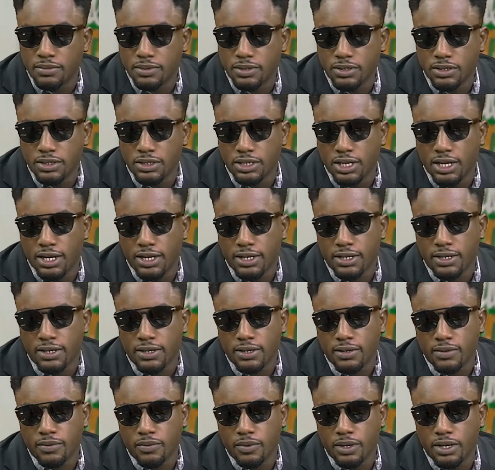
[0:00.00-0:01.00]
because like
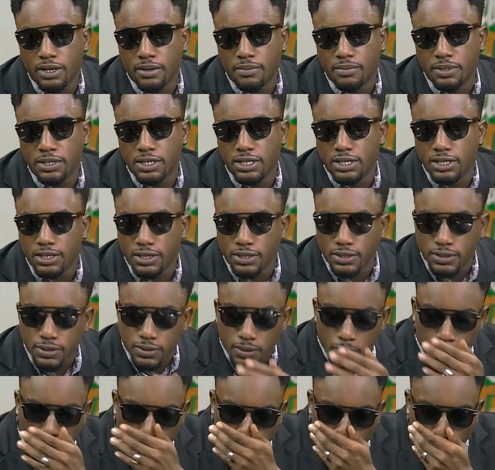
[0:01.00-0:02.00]
when I'm in England,
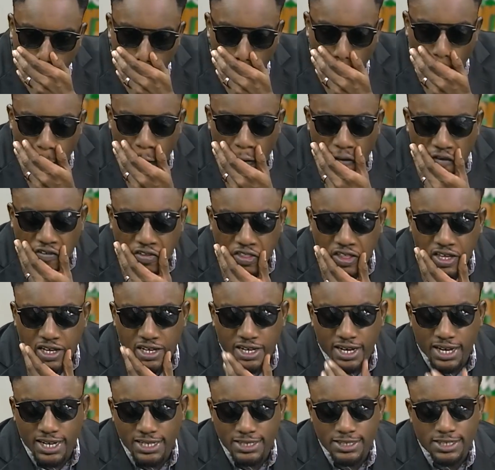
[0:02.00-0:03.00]
there are
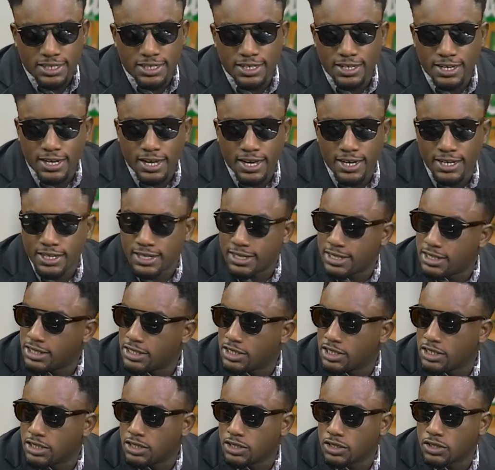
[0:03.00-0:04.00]
guys that I can
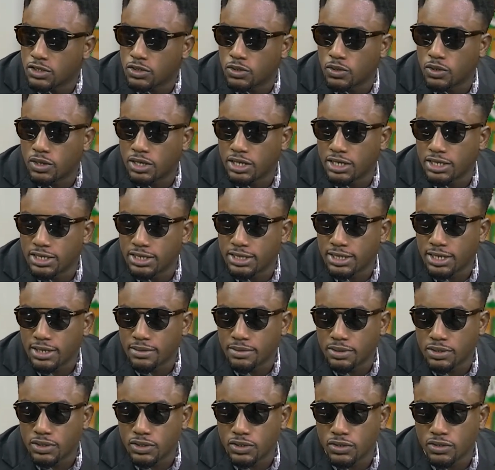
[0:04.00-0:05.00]
literally just call anytime
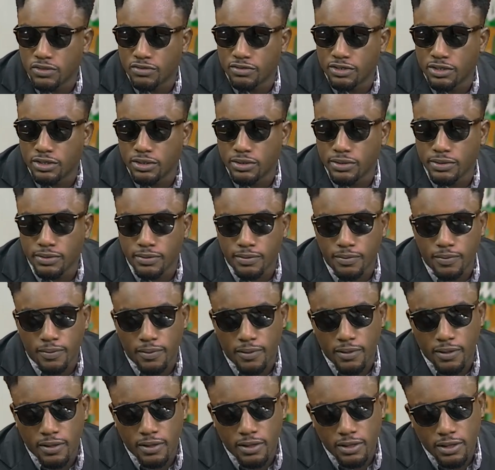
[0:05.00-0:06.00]
to shoot a video.
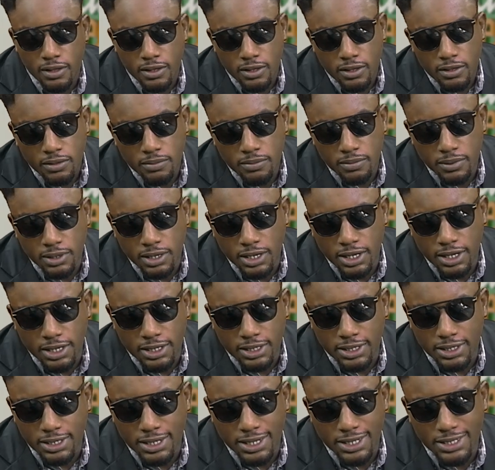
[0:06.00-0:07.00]
But like
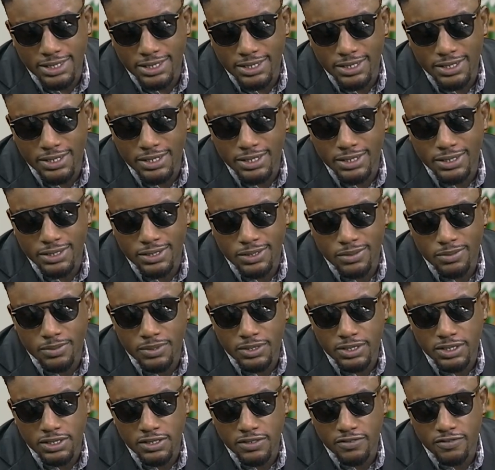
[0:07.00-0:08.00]
in Nigeria, it's so
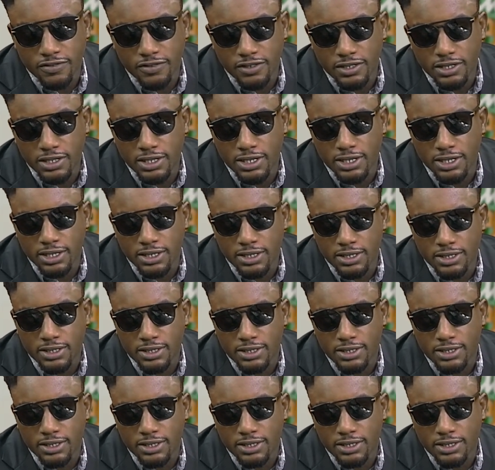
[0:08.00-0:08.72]
much different. Like